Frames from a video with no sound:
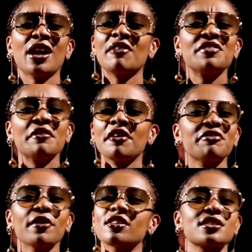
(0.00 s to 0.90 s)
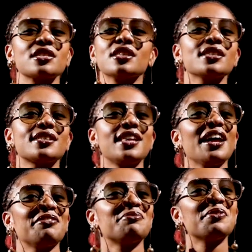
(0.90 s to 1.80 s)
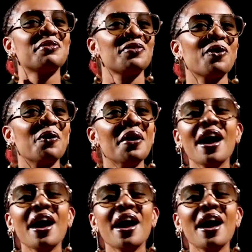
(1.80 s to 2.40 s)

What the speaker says: I've never felt this love before.